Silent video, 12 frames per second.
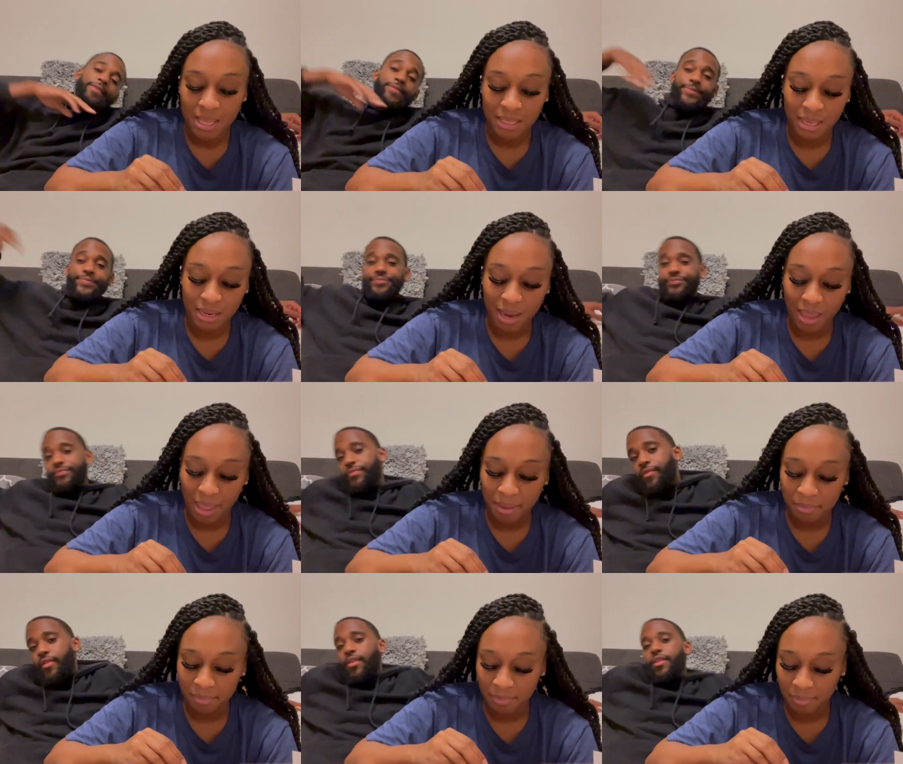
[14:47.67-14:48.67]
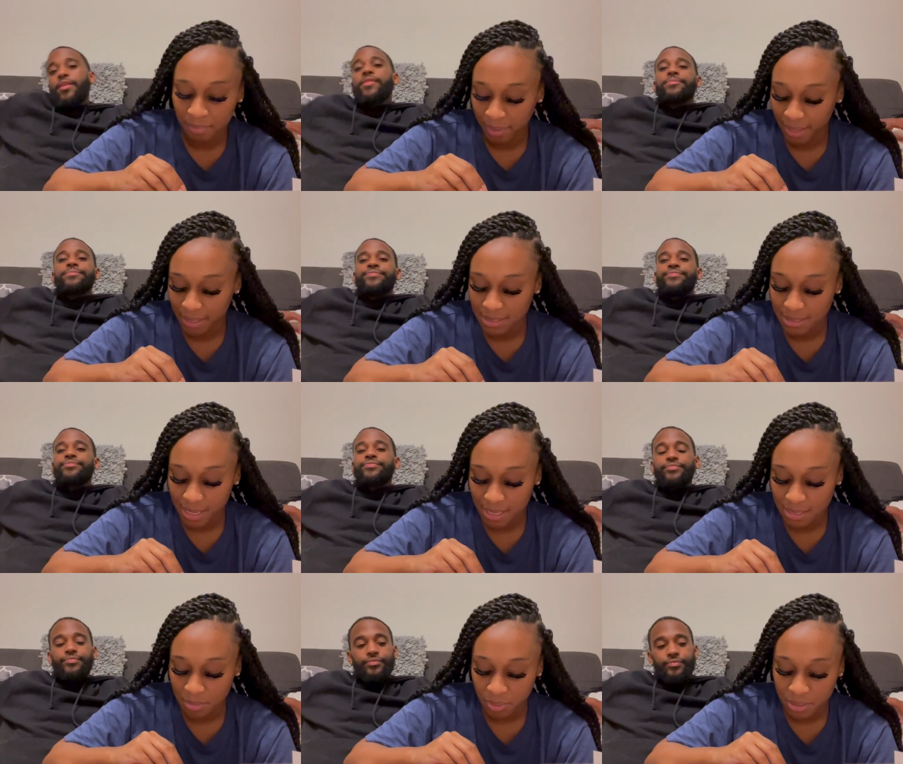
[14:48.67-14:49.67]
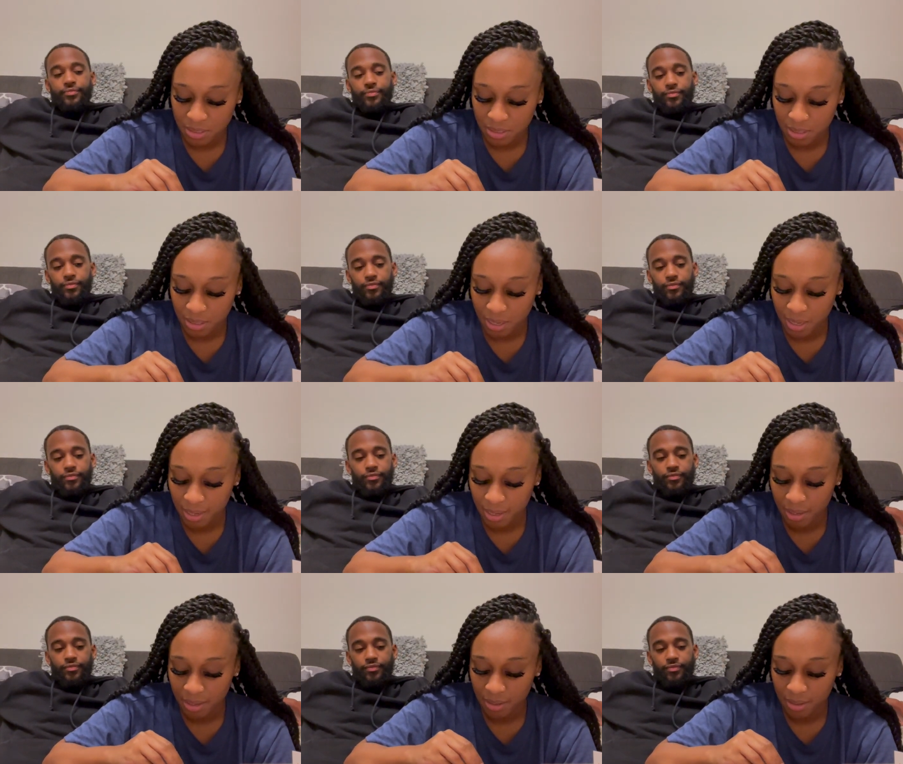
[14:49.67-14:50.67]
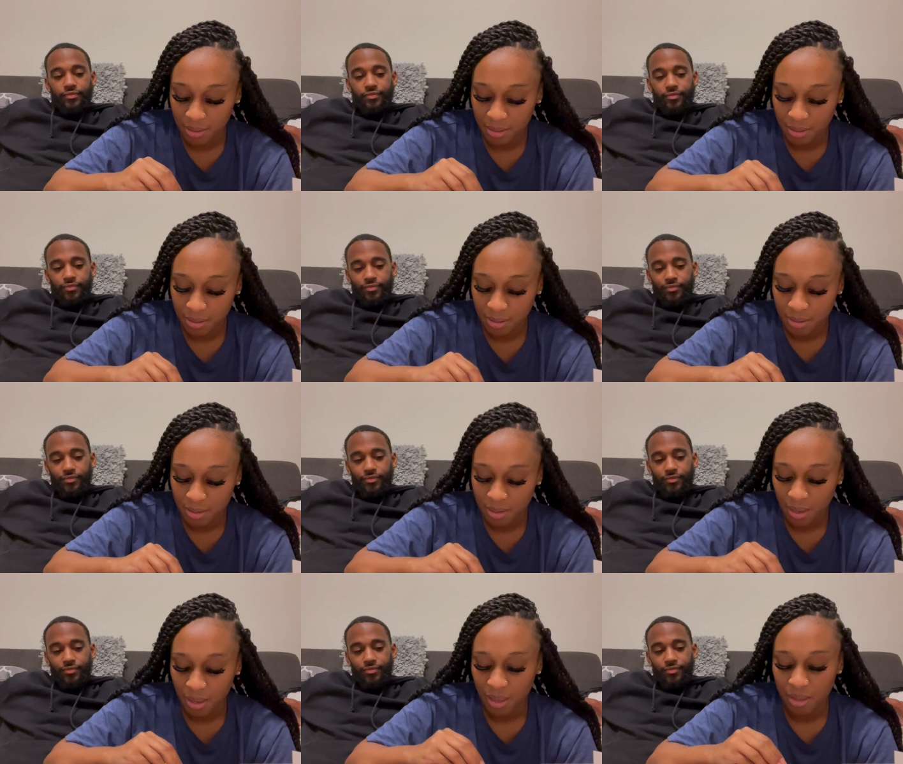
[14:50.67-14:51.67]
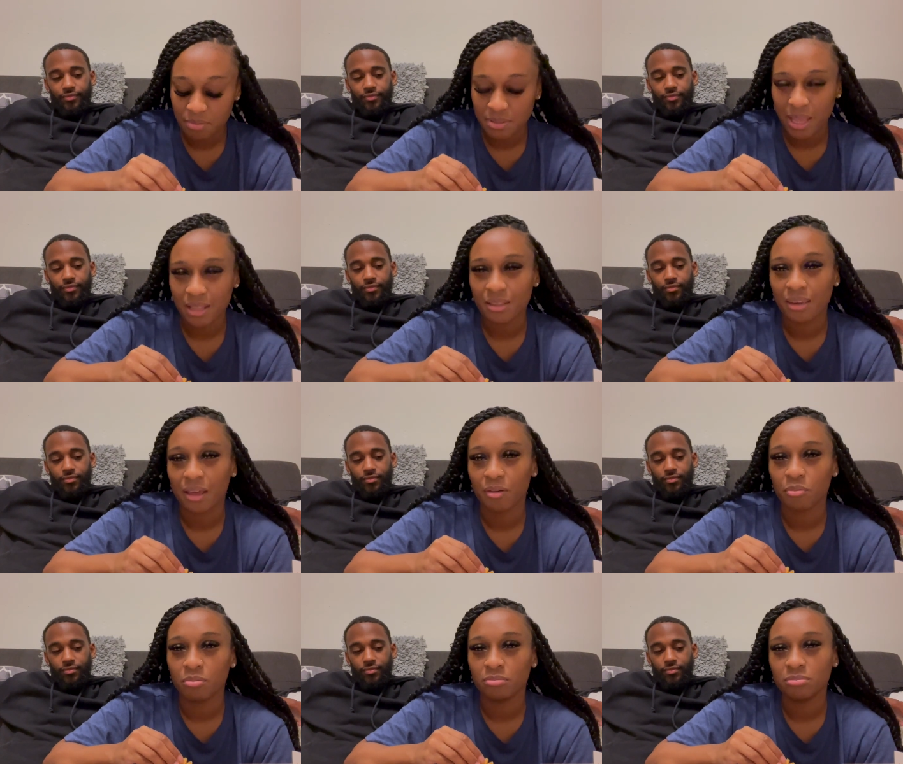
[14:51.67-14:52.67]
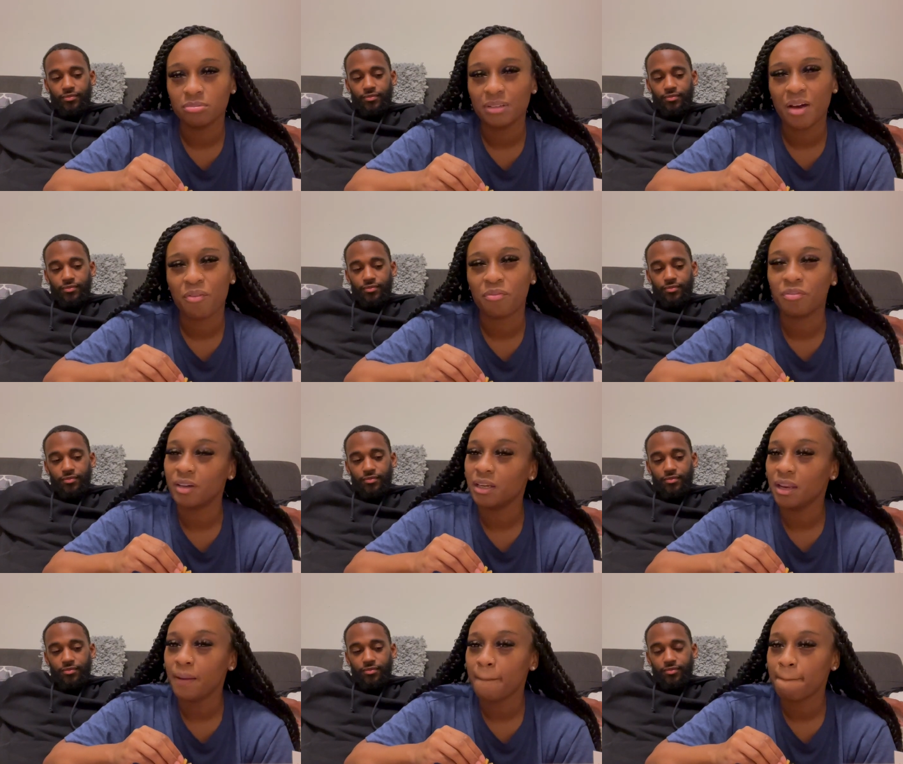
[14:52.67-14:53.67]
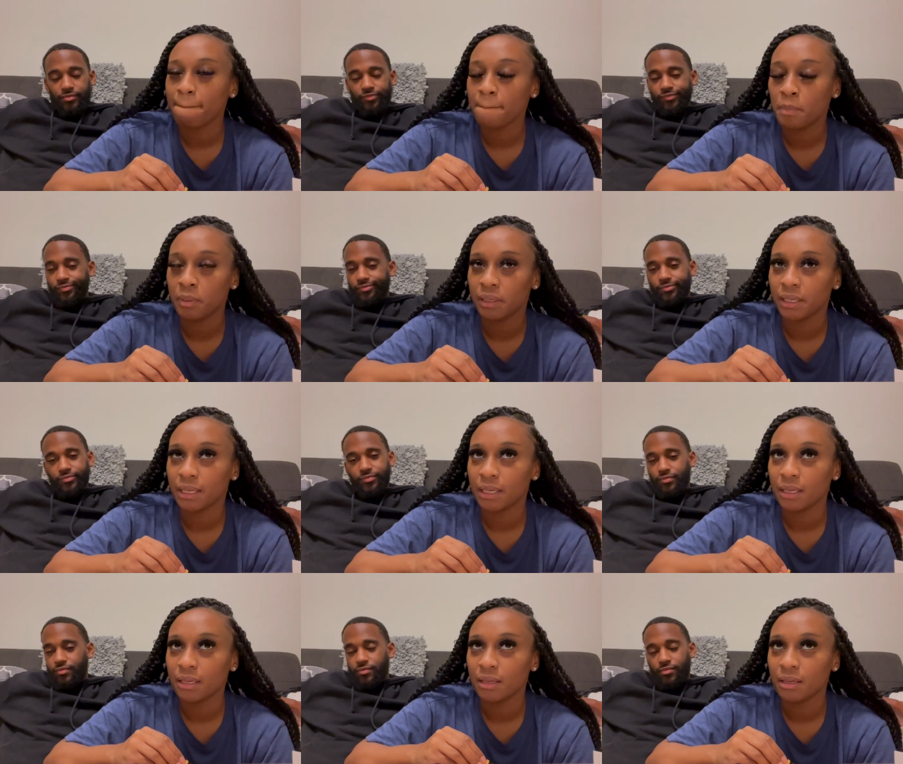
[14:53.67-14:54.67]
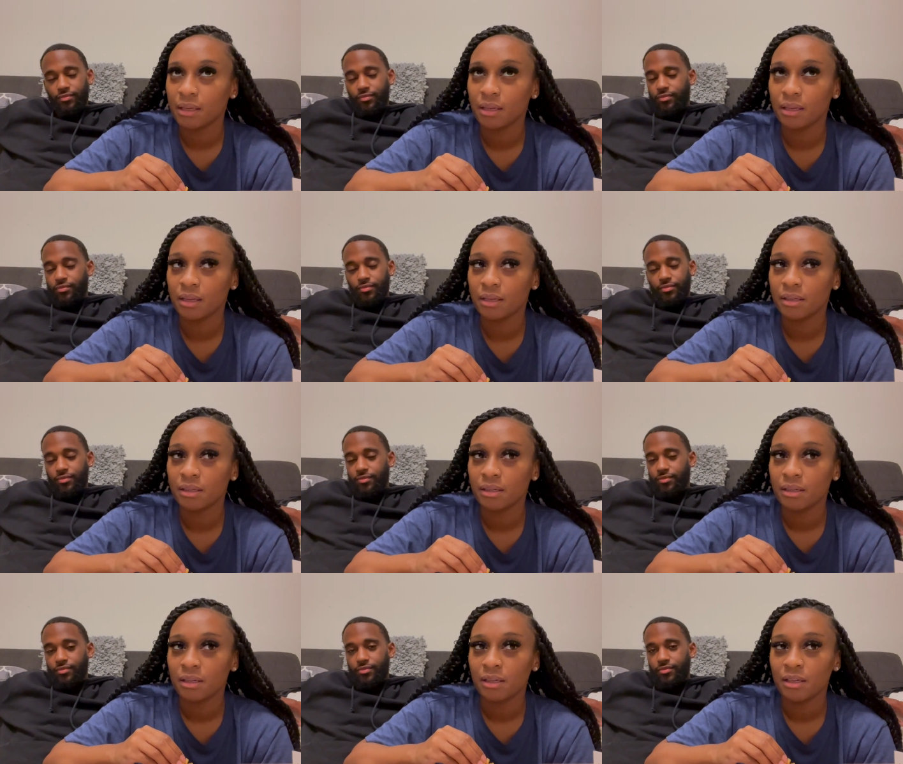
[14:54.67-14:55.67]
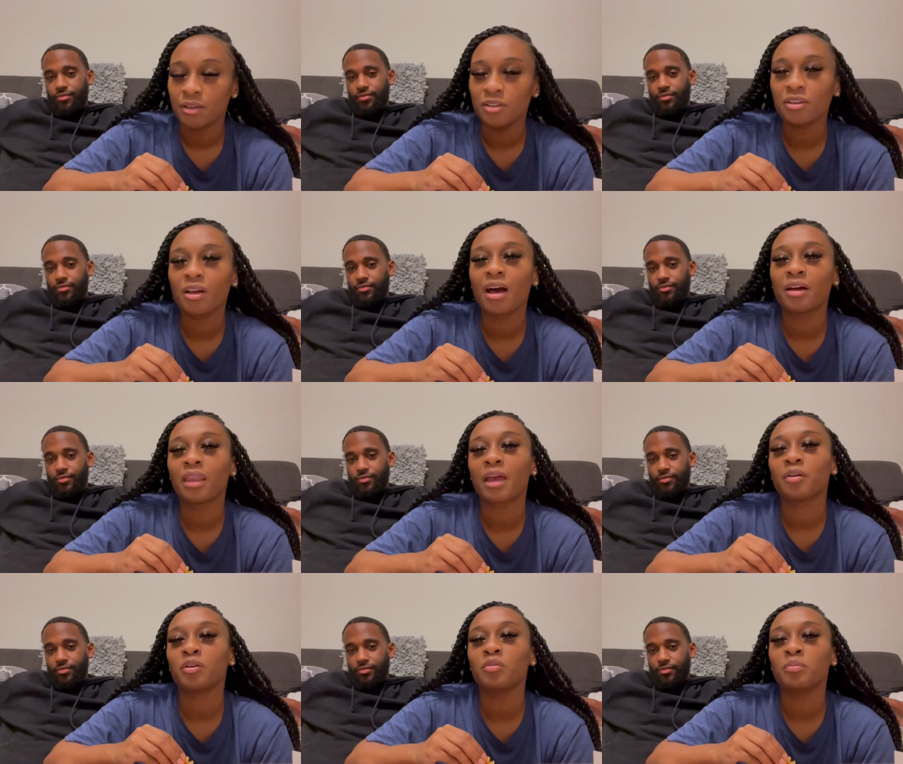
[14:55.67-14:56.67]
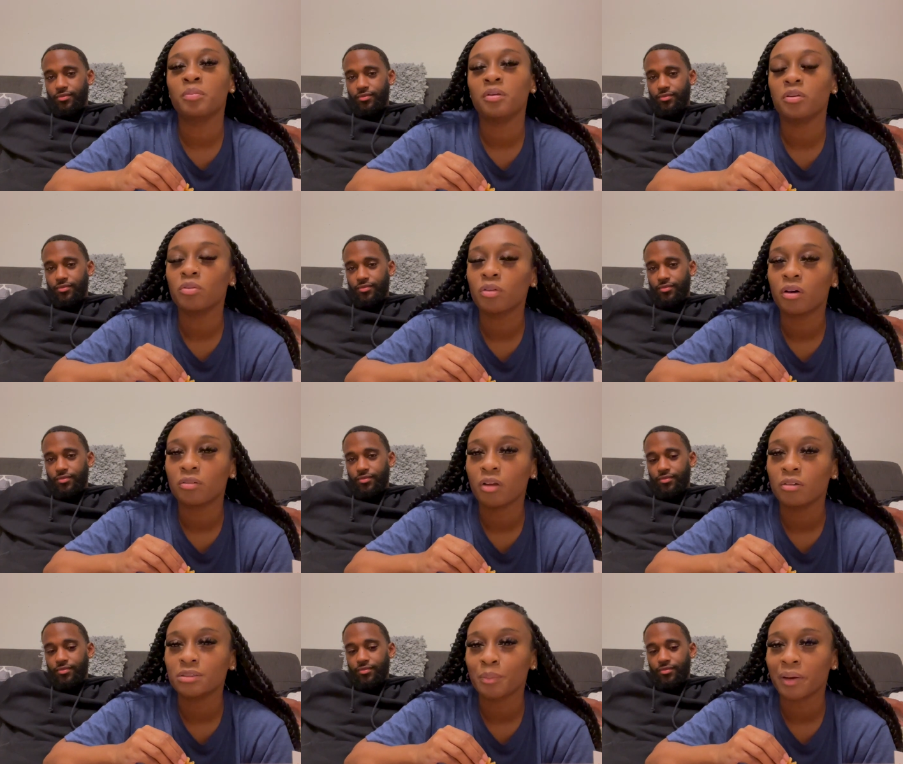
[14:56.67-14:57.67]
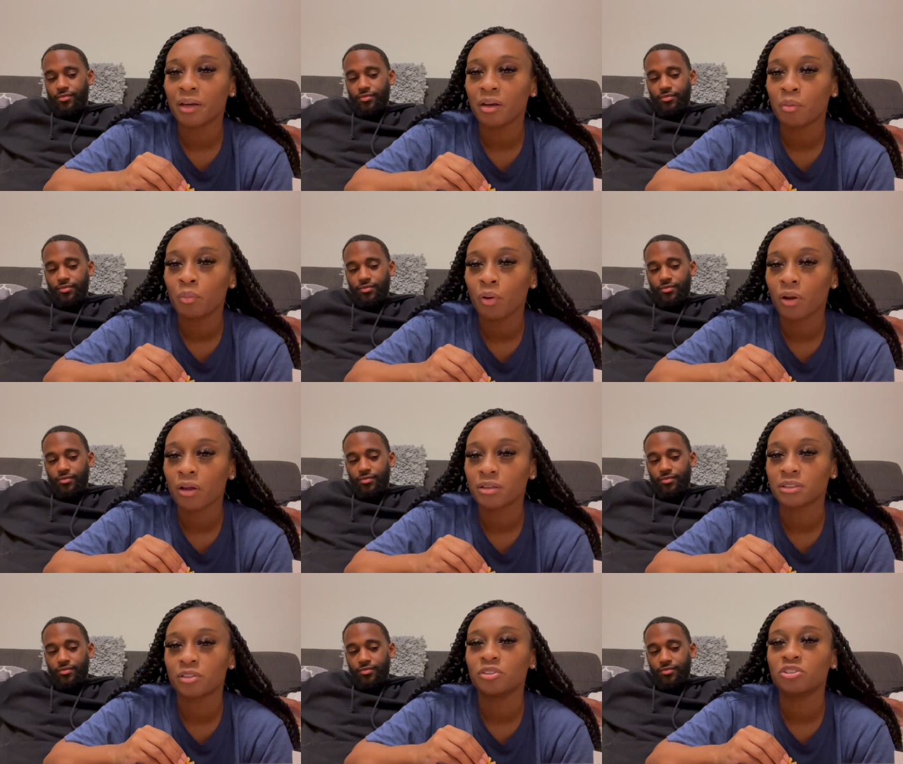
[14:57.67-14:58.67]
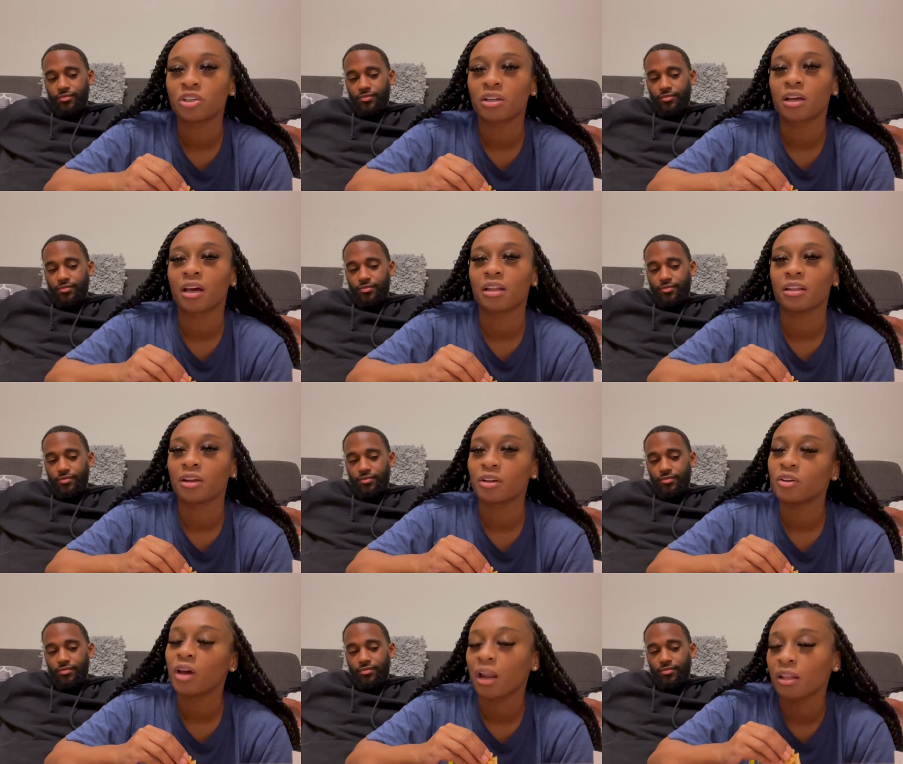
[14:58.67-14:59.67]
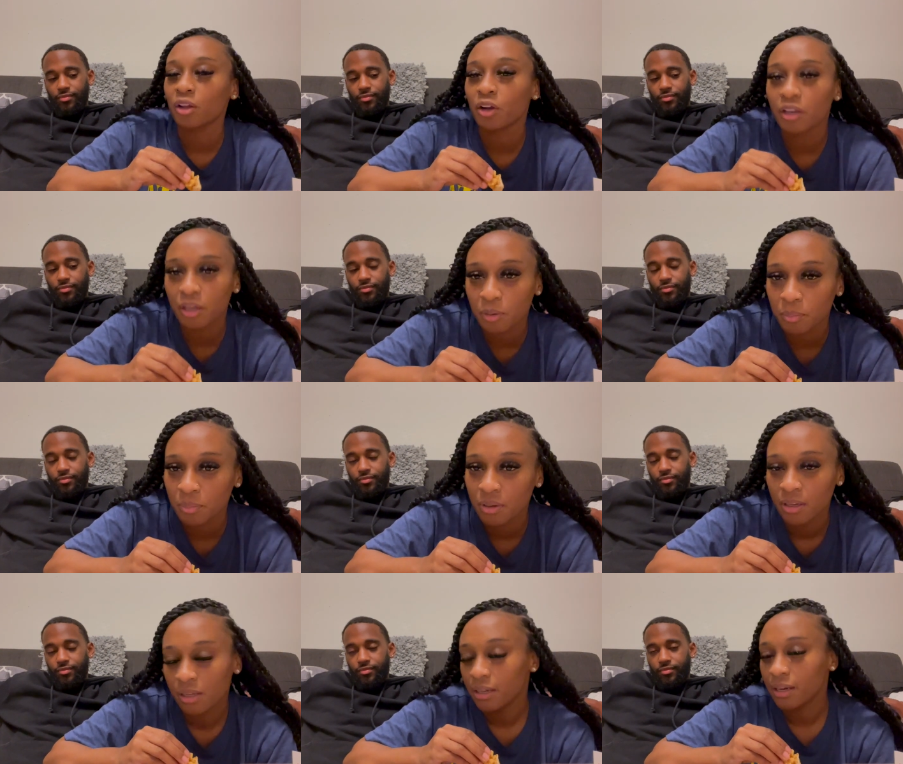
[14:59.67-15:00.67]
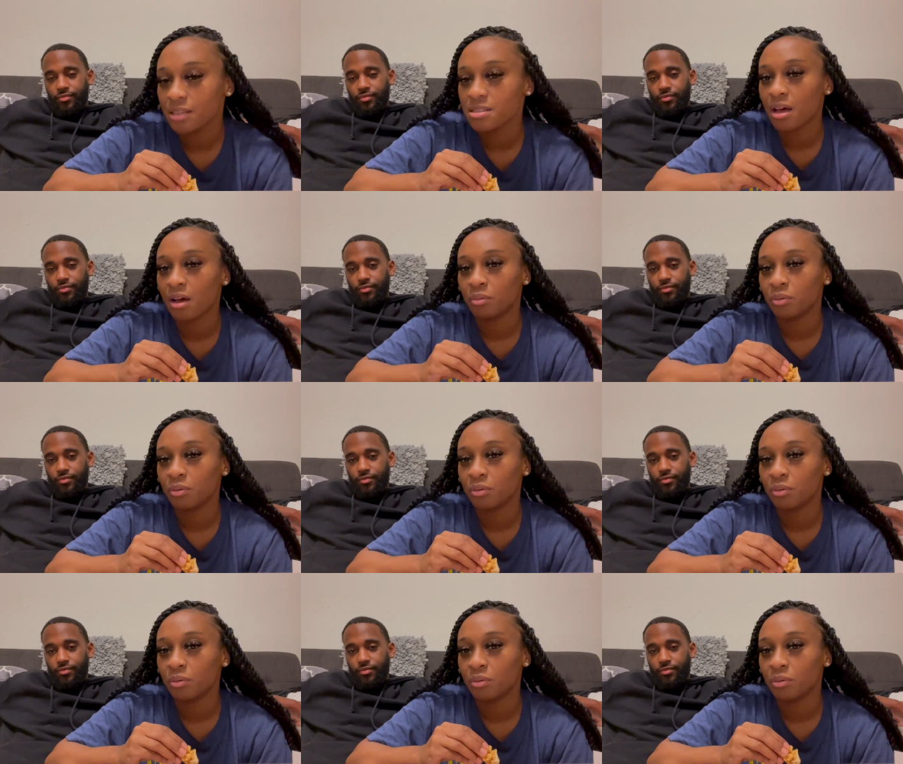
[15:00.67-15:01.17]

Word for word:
Speaker 1: then I came back second semester and he was acting like not funny, but you know how like when you you don't know somebody no more, so you trying to gotta learn you gotta learn them. That's how it